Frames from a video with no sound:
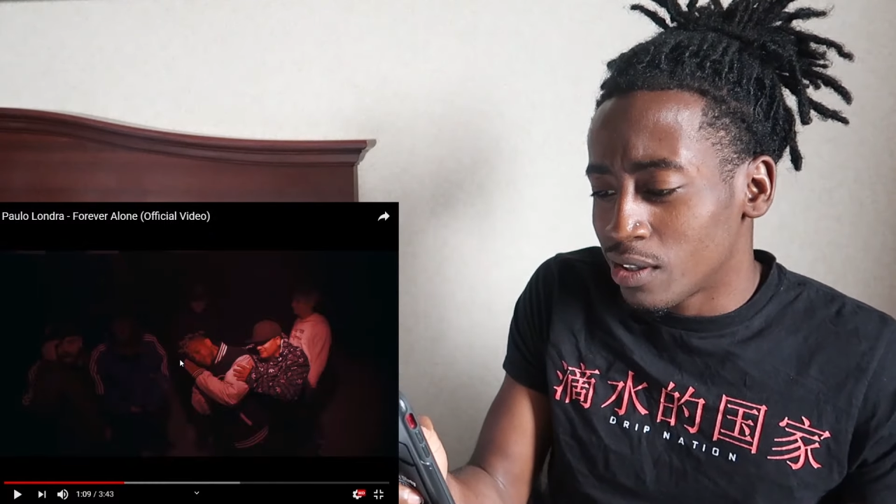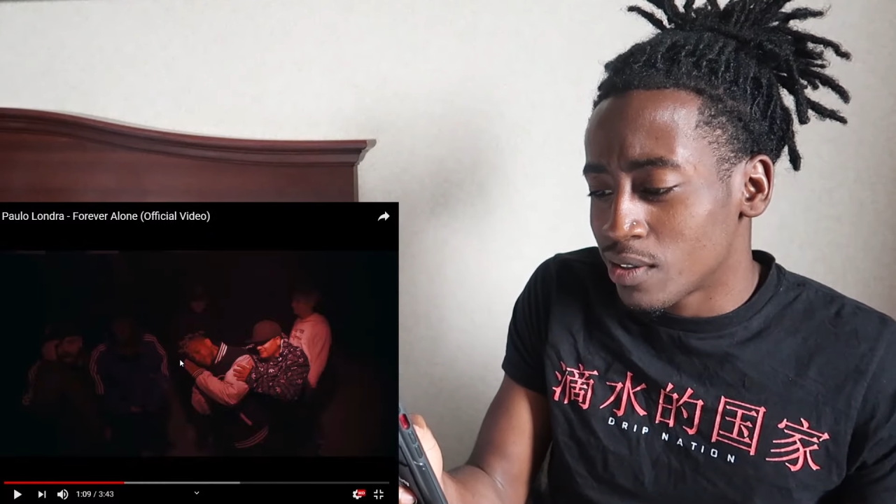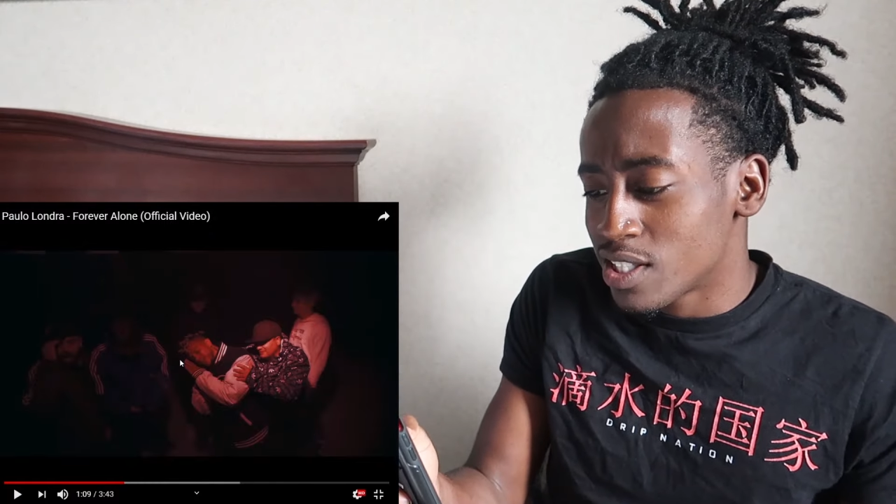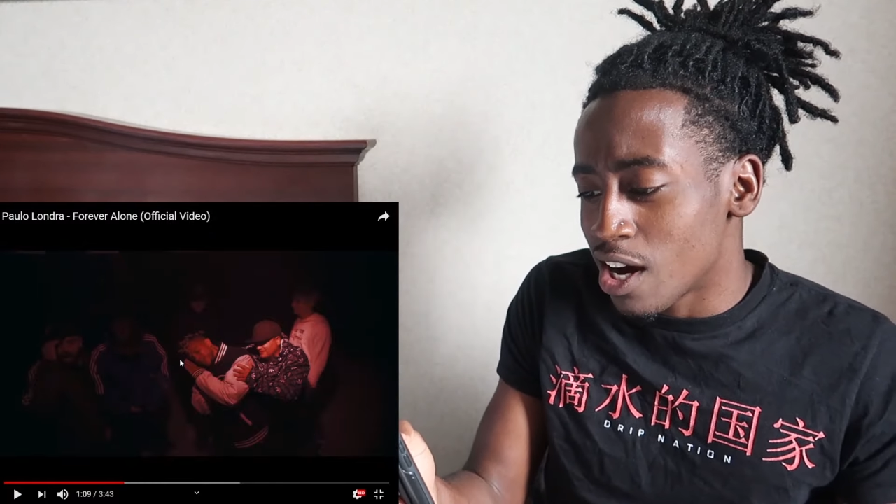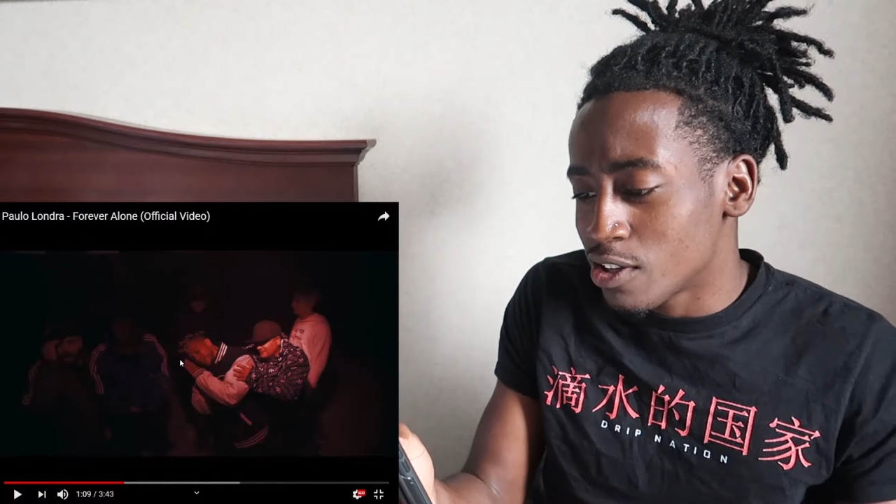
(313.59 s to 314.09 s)

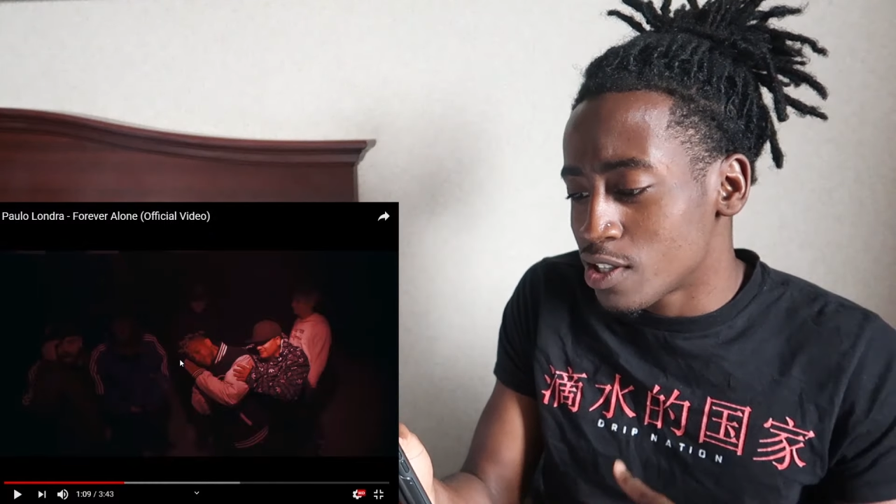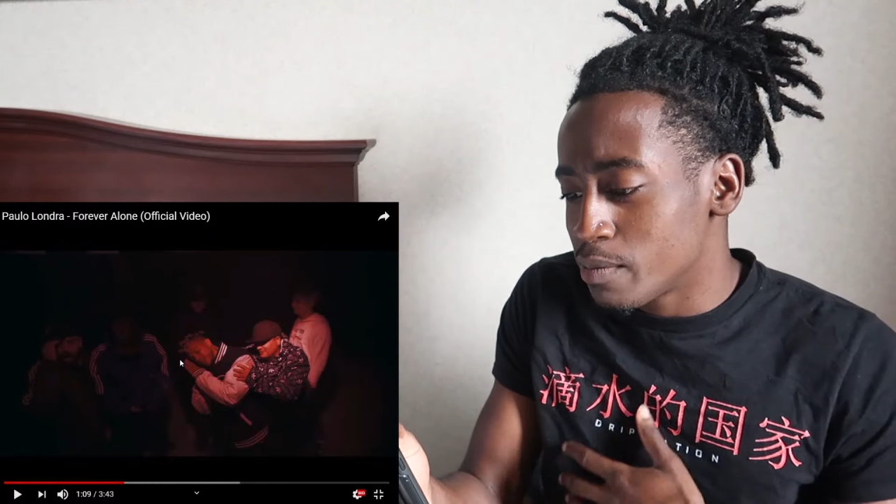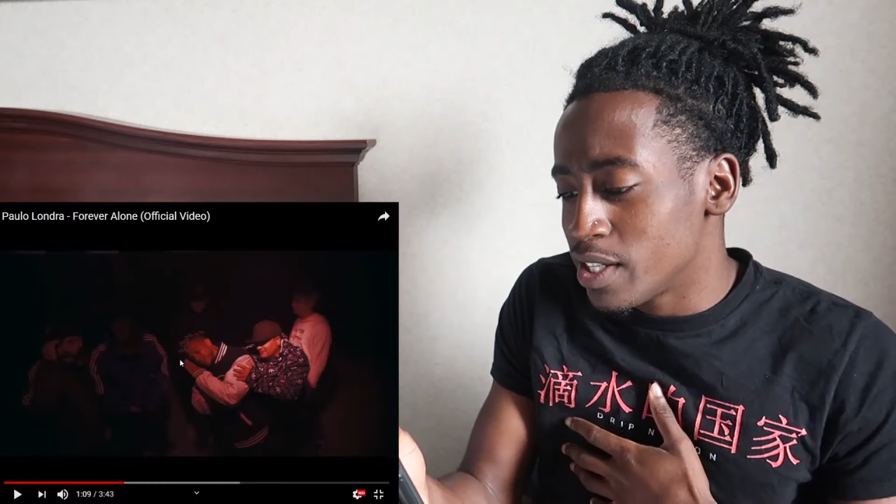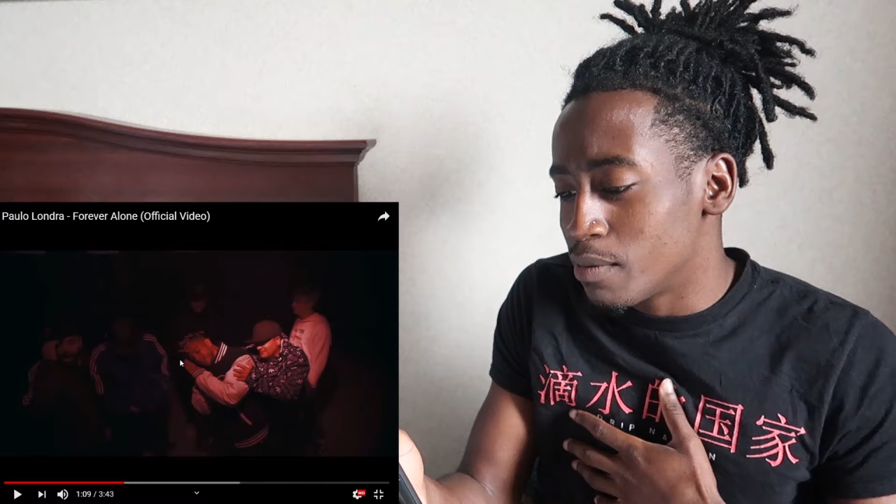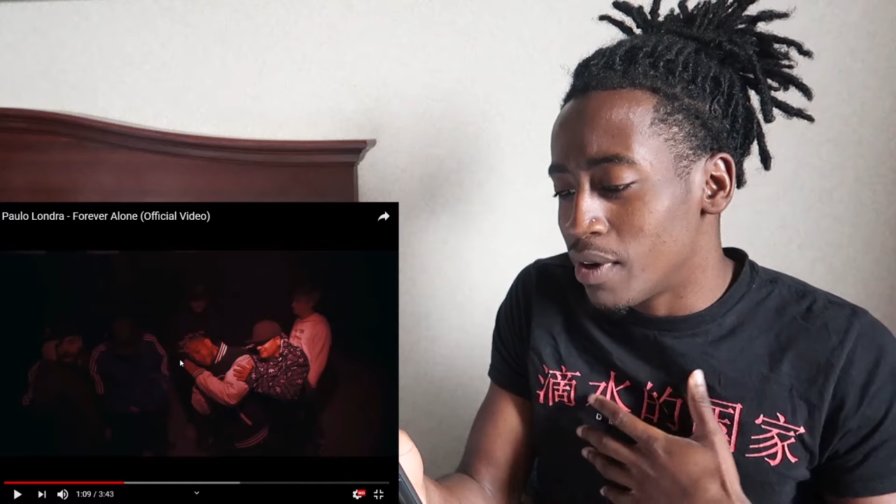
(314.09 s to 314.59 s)
don't talk to
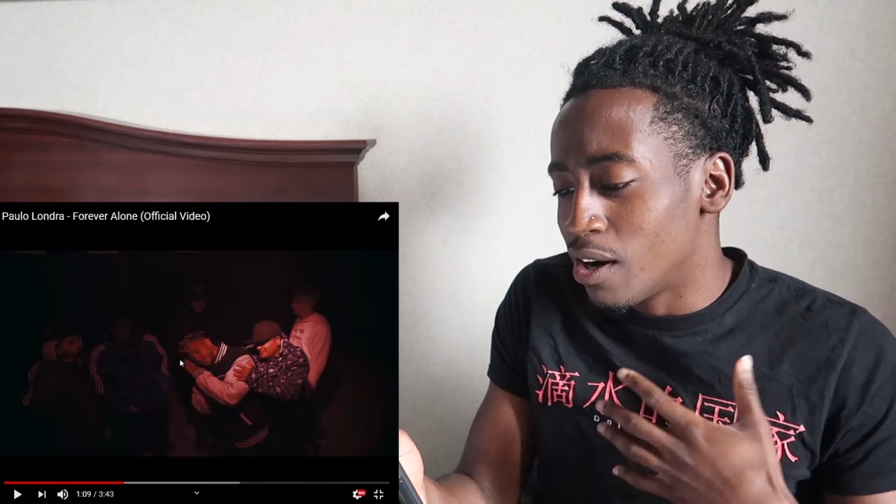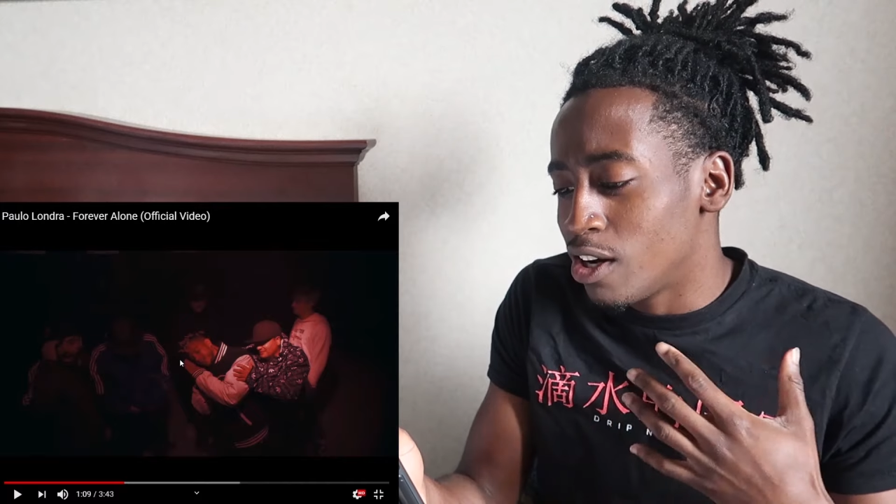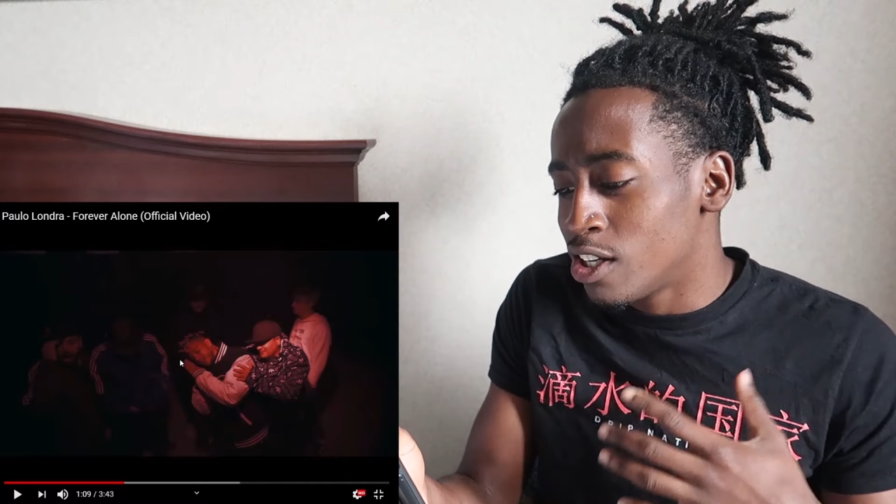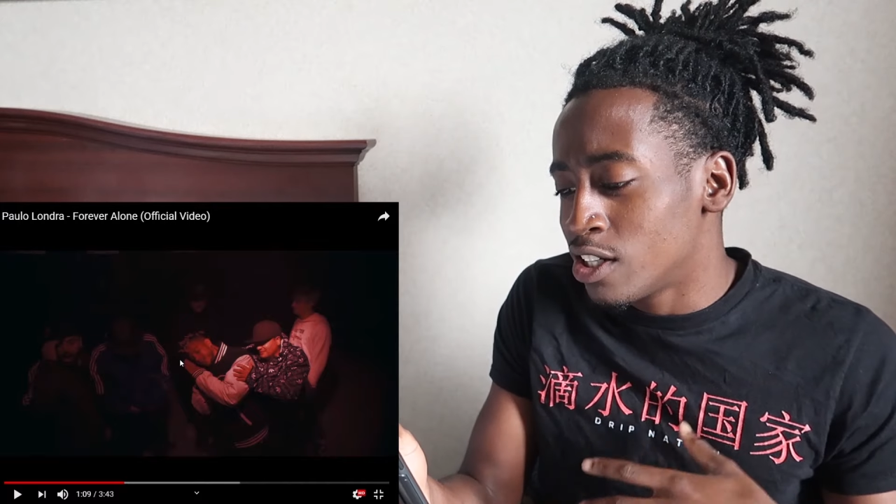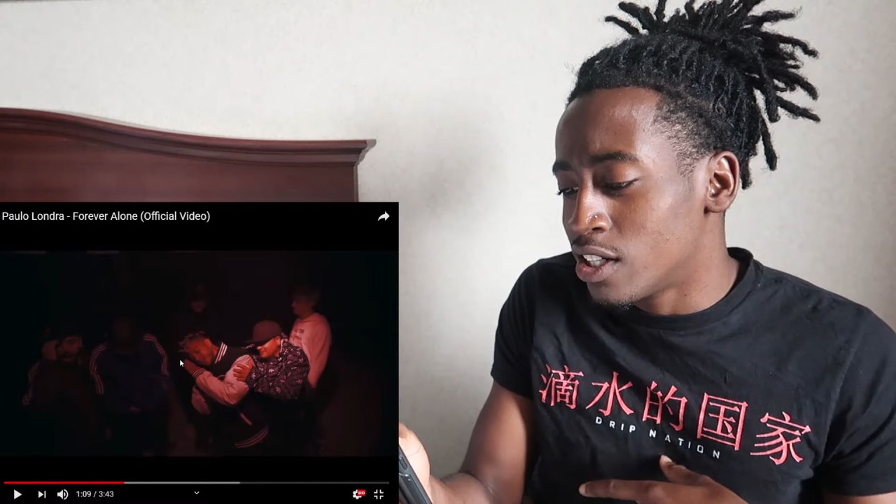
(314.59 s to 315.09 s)
me
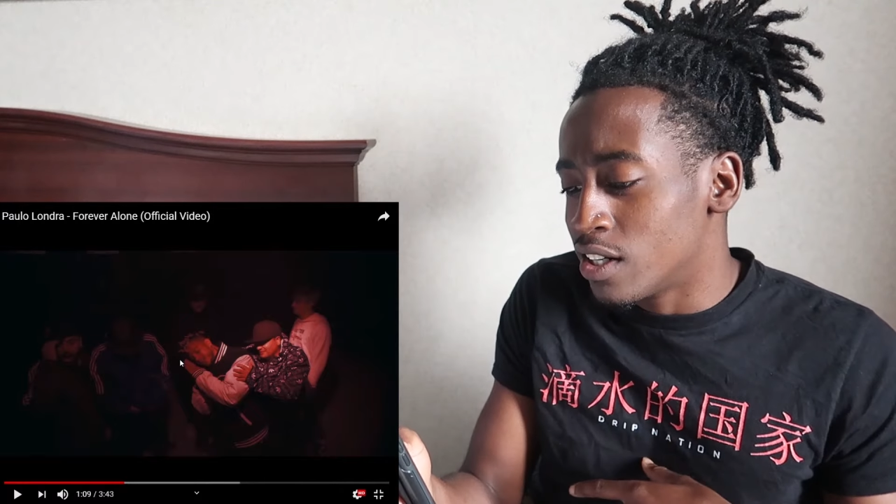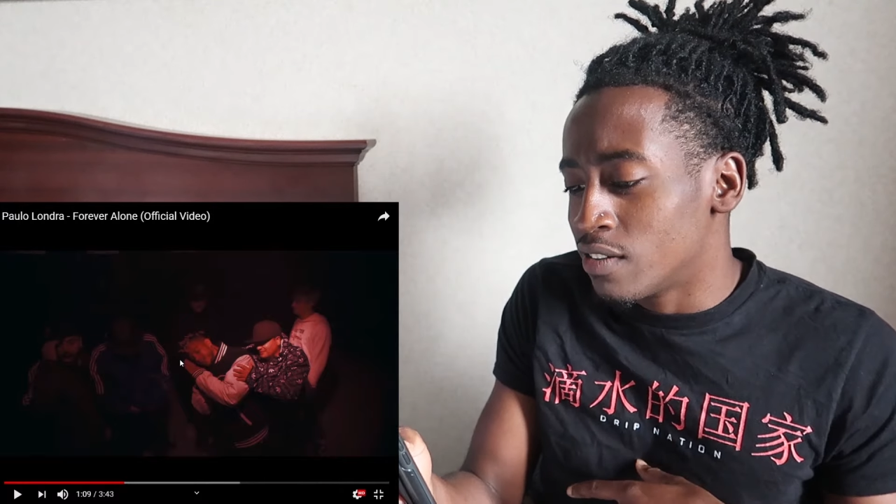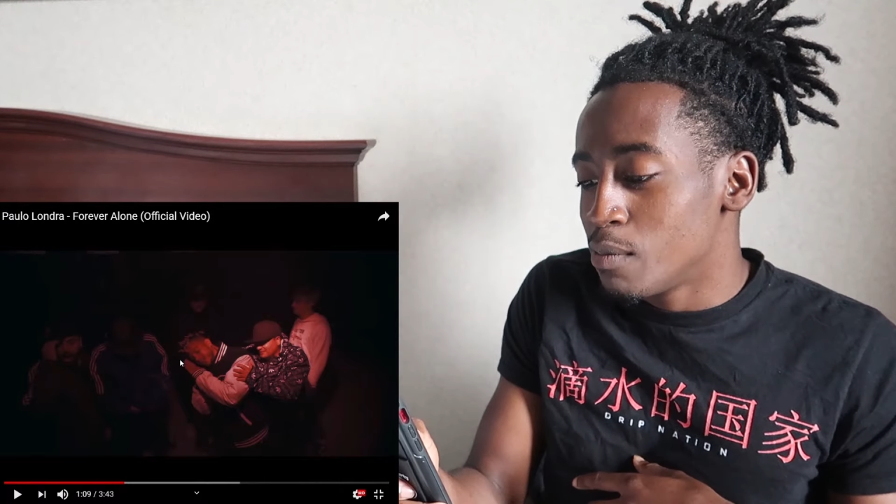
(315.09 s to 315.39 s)
about love.